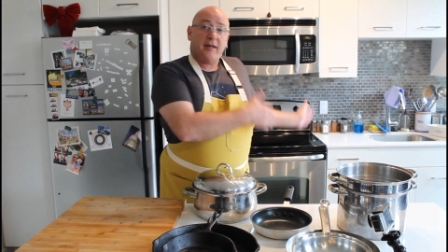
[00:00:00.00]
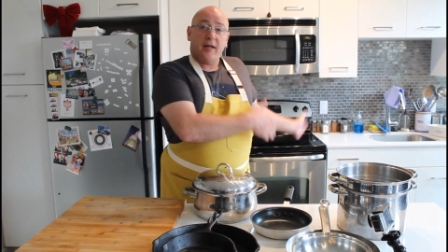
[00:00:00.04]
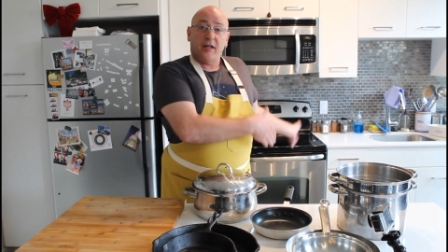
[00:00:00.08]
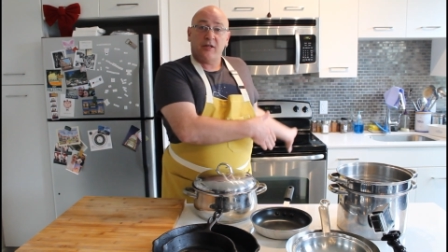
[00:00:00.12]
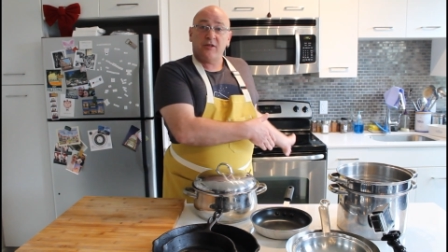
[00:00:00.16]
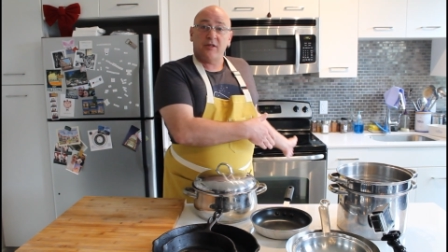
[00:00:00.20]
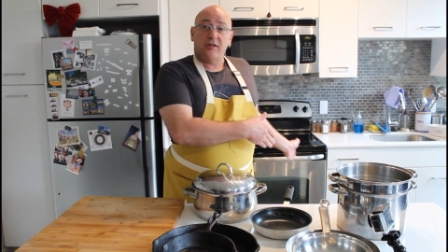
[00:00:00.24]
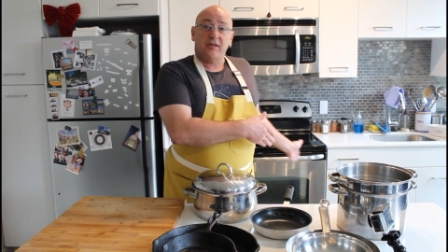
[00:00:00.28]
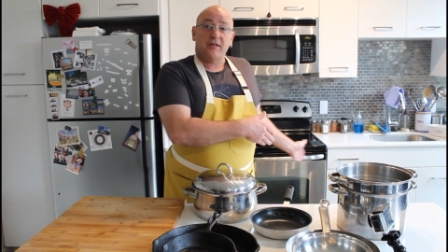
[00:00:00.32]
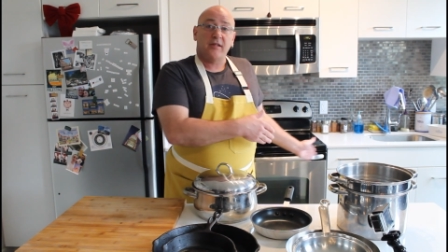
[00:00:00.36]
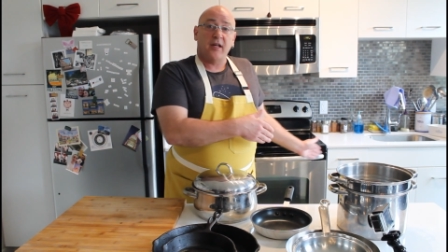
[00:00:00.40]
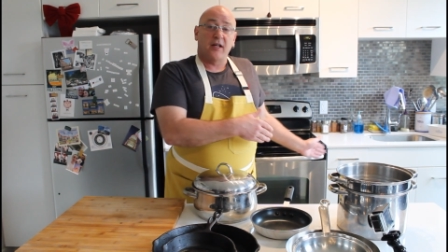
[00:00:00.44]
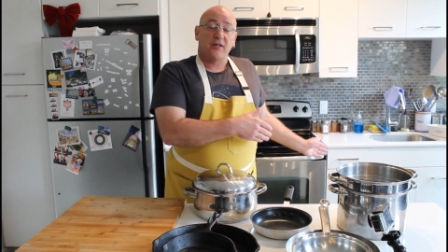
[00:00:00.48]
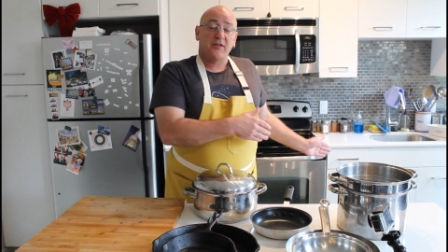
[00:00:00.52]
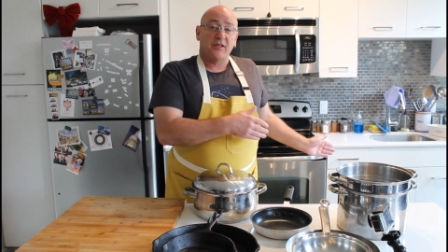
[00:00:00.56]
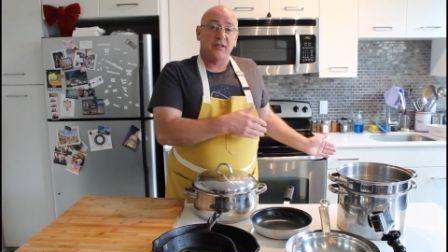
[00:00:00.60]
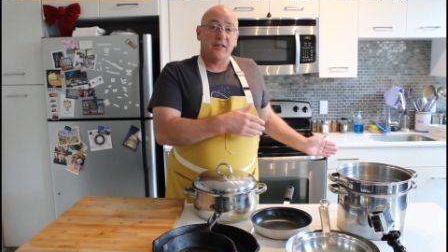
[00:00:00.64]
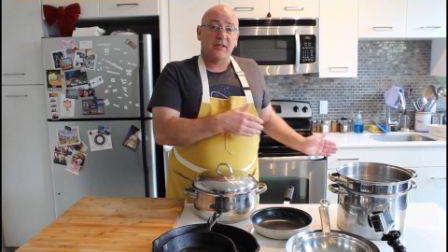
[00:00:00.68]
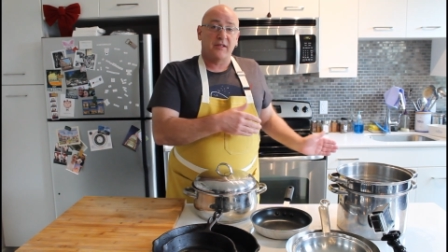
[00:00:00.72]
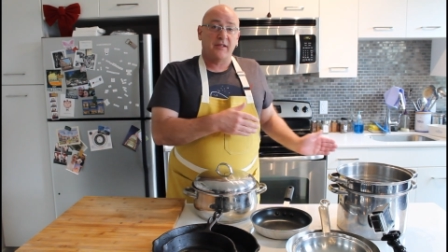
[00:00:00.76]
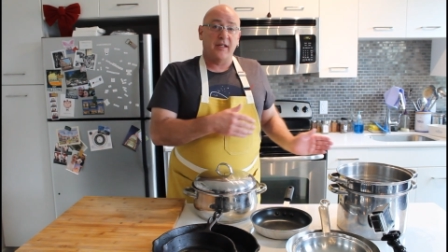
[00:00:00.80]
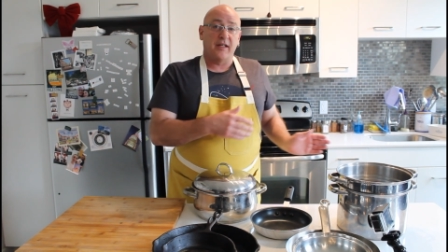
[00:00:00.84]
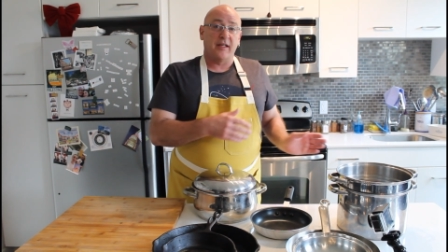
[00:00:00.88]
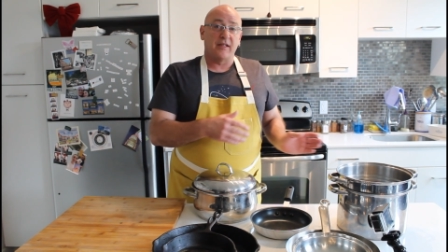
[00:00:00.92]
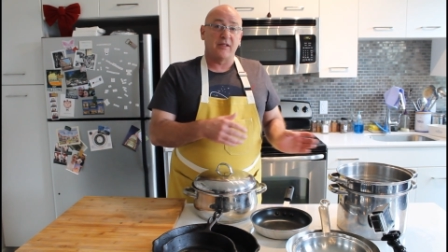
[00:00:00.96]
kitchen such
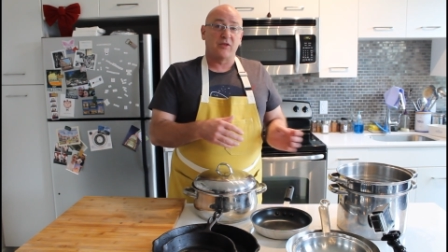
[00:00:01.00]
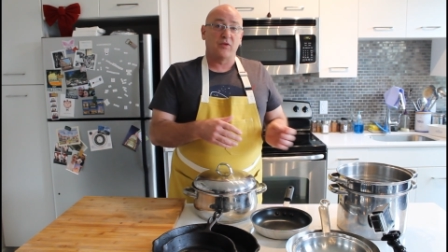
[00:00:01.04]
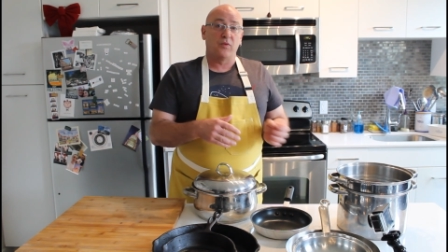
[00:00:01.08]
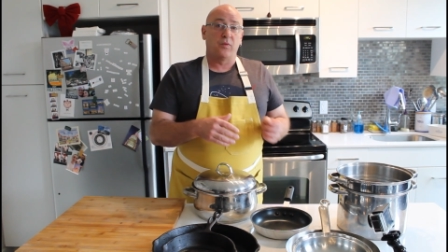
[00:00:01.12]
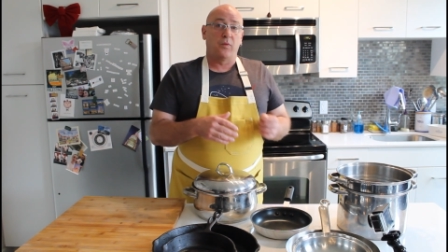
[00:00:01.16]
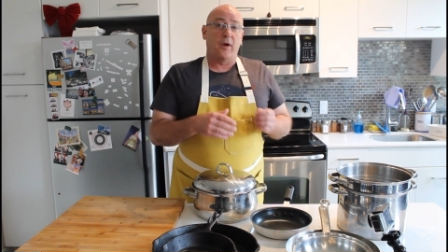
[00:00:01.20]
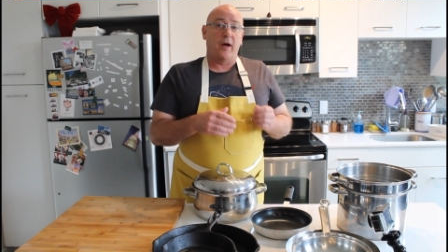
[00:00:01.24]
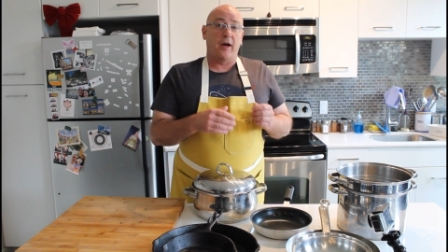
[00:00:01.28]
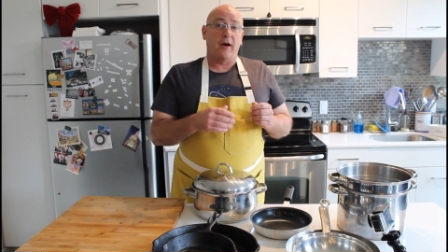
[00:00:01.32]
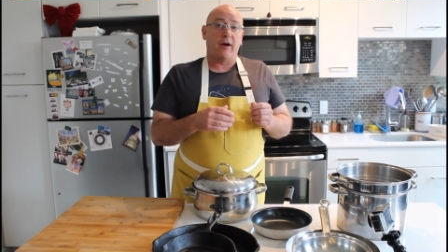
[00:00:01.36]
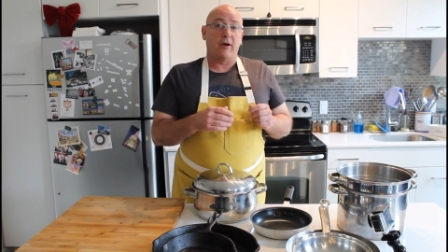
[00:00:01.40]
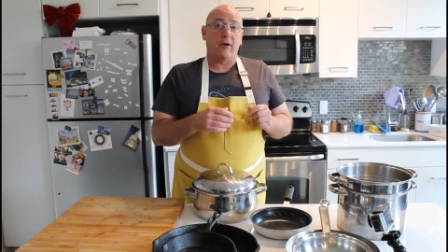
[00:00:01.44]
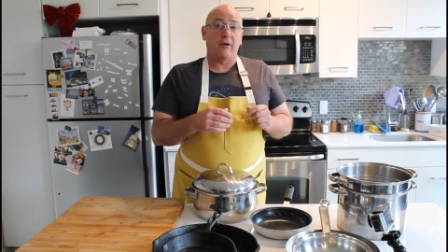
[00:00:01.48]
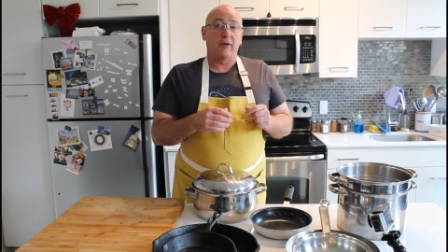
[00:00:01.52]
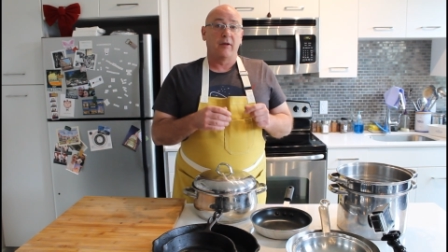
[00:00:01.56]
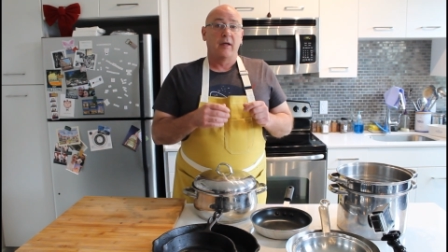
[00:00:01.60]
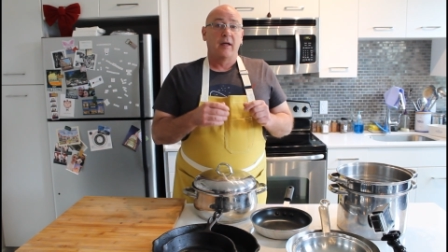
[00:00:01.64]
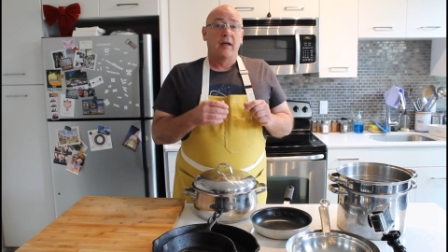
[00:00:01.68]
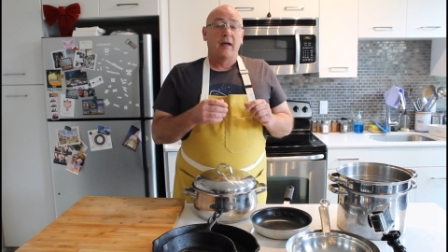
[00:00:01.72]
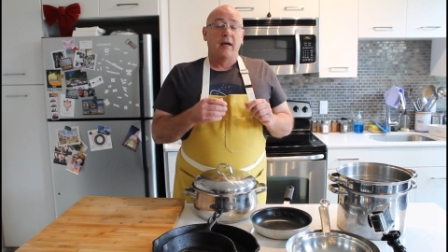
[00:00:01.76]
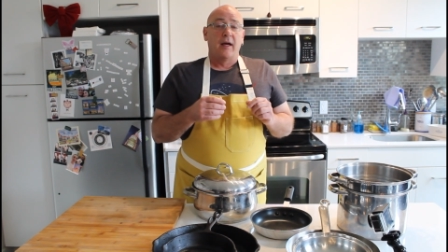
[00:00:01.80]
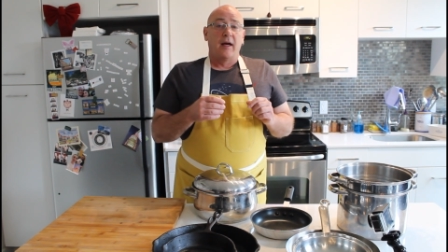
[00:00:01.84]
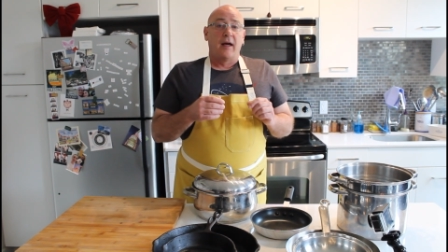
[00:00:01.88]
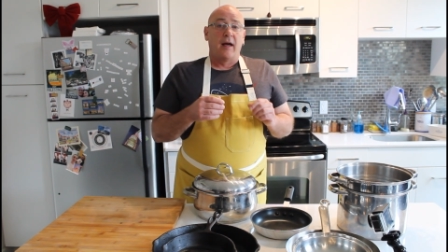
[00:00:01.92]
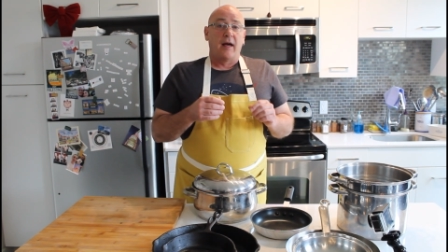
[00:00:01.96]
as this where,